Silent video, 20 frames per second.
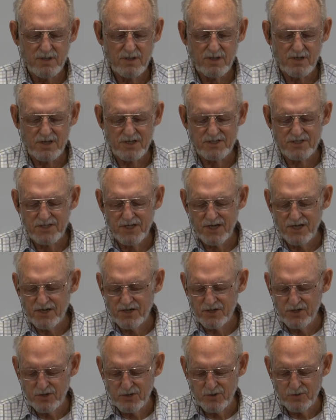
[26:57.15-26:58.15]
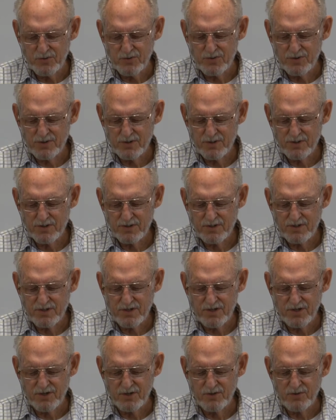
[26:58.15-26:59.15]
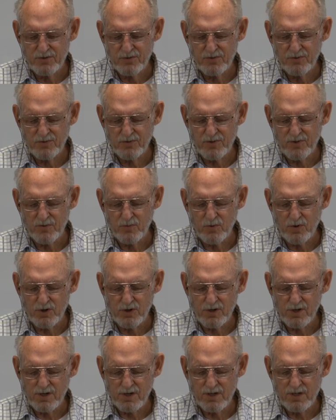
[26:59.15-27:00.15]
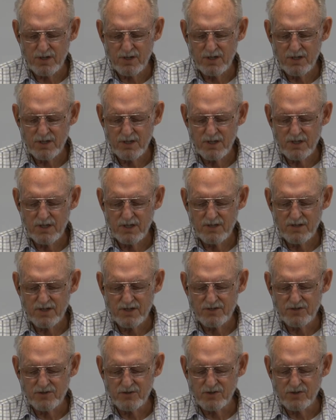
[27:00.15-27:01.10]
listening to you to do the work that you